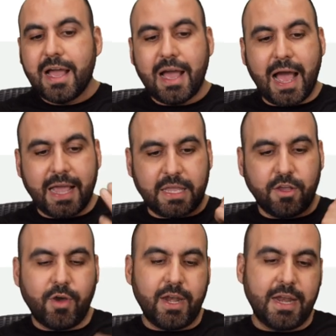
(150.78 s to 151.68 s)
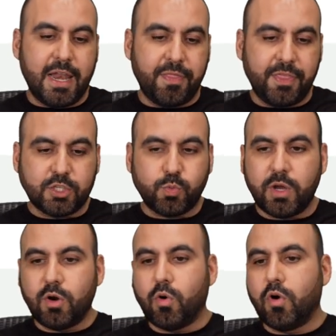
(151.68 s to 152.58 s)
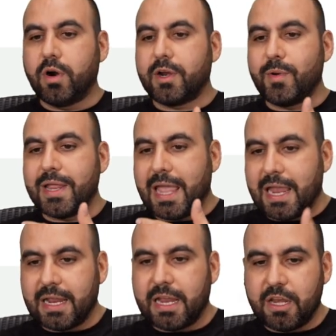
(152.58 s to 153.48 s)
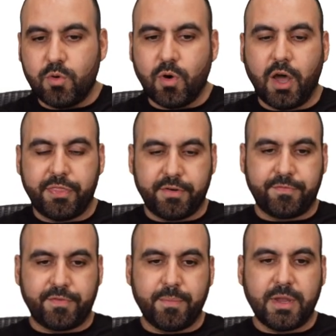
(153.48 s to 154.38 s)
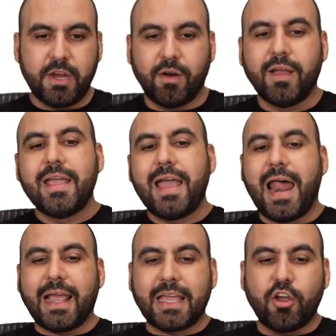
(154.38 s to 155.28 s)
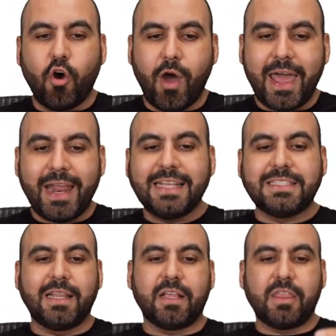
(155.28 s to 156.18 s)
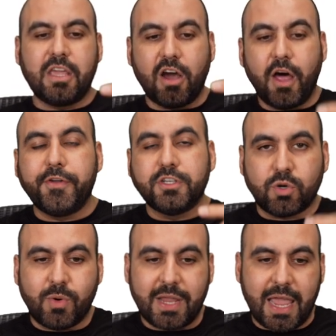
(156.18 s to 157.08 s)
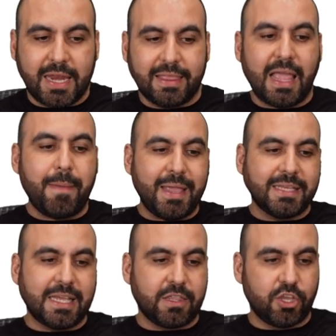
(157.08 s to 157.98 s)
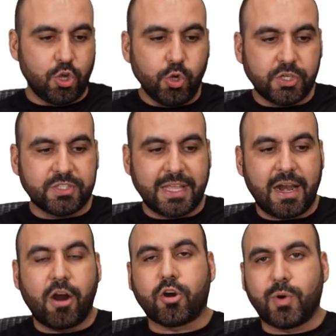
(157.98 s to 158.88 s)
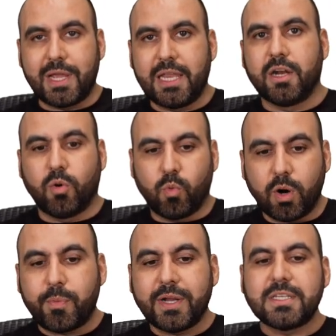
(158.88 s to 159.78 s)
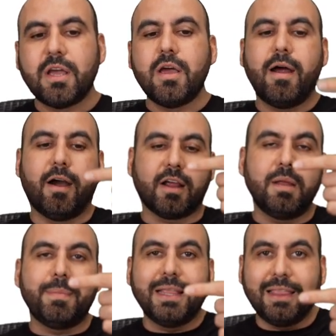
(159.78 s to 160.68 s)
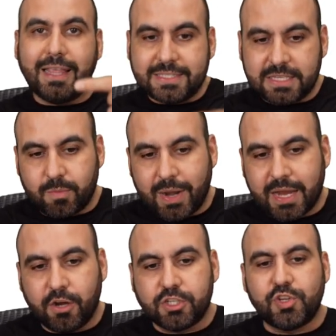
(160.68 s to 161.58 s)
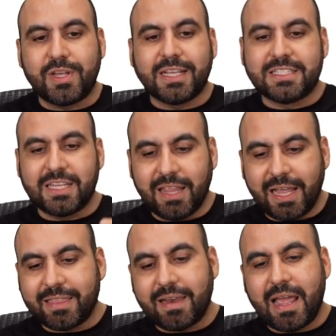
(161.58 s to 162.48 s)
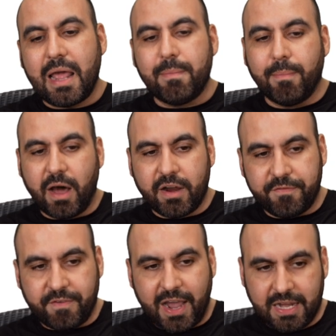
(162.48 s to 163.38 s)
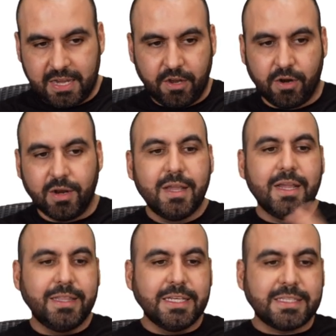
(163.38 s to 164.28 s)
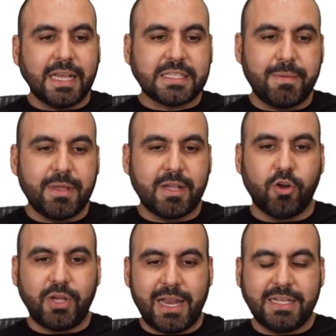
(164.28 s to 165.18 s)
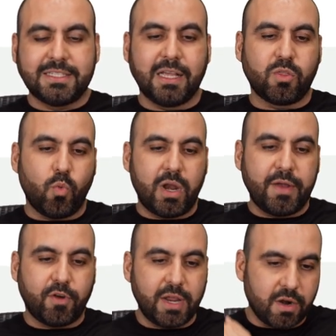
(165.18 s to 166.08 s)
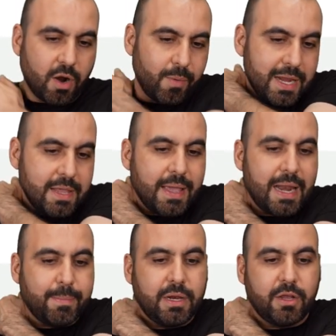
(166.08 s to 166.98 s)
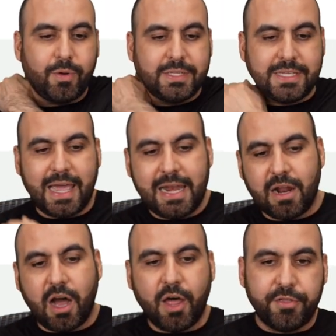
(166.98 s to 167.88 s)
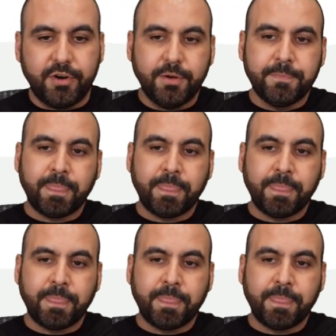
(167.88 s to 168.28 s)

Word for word: I can go ahead and edit this one or create a new author from here. I can go ahead and select the authors created. That means that the users that are created on WordPress are going to be listed right here. So you can select it and modify it here. In this case, let me go ahead and select the one i created already. And I'm going to go into edit author.